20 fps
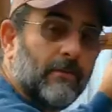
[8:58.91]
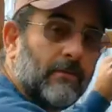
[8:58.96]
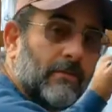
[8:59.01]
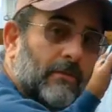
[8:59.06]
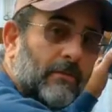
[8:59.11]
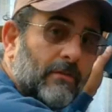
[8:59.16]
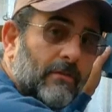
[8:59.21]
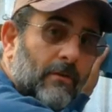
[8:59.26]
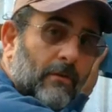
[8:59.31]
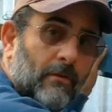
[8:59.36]

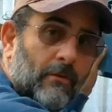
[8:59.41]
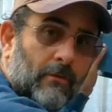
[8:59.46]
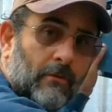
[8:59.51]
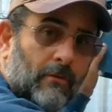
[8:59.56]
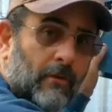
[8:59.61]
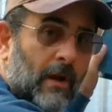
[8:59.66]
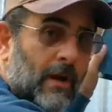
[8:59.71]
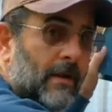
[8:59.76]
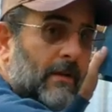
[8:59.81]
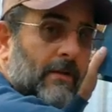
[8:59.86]
just doing
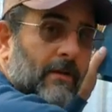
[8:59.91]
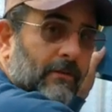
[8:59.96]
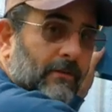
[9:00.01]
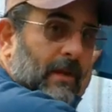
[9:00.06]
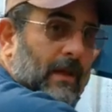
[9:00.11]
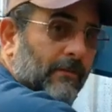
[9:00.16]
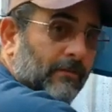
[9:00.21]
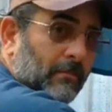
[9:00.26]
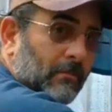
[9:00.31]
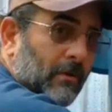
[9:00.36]
great. It does
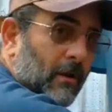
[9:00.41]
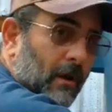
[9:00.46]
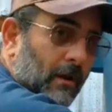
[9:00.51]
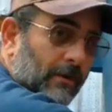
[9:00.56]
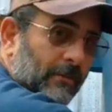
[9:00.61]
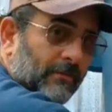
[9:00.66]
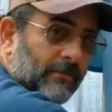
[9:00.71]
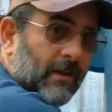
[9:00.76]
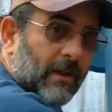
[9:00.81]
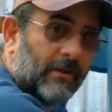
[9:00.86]
have some
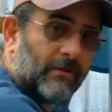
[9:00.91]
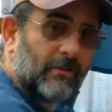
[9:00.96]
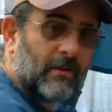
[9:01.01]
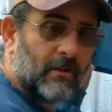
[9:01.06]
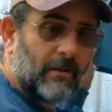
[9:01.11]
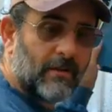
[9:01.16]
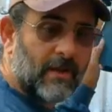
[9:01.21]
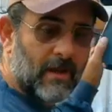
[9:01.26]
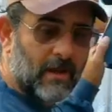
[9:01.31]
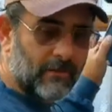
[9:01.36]
condensation
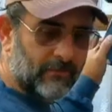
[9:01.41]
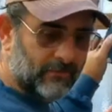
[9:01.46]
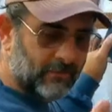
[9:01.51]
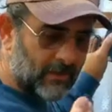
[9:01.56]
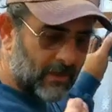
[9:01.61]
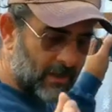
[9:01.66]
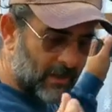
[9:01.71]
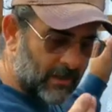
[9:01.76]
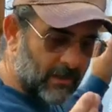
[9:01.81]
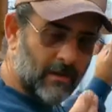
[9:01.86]
on the
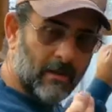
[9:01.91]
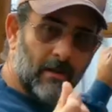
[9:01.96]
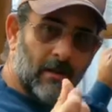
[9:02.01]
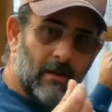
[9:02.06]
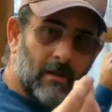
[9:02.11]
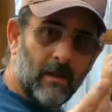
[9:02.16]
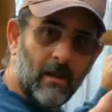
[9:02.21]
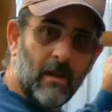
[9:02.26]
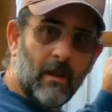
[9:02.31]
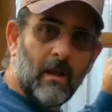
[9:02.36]
outside.
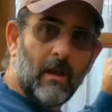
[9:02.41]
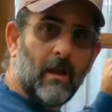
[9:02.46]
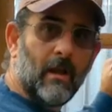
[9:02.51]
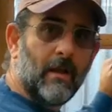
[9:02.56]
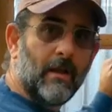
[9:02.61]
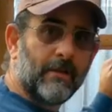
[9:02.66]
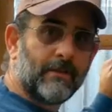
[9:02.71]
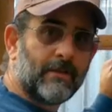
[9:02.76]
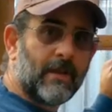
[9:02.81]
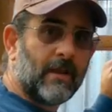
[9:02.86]

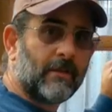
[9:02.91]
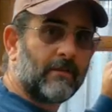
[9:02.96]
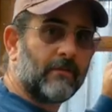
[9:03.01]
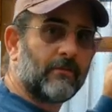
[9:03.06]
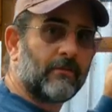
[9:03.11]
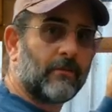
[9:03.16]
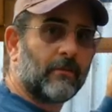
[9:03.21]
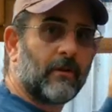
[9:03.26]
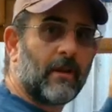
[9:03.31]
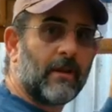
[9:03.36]
It's acting
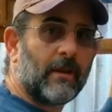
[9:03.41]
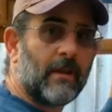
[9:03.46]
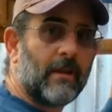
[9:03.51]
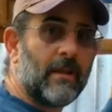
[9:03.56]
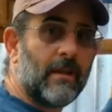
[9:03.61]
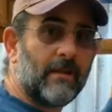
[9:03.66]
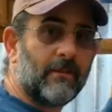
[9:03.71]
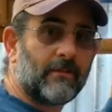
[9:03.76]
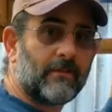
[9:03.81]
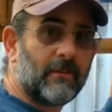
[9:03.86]
sort of like a
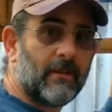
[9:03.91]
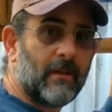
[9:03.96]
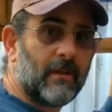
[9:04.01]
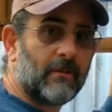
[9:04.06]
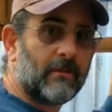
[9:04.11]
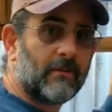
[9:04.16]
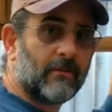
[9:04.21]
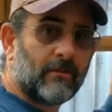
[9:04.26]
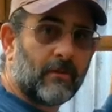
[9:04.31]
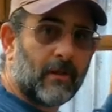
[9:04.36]
heat
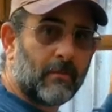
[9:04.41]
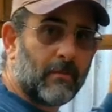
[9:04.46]
sink, just like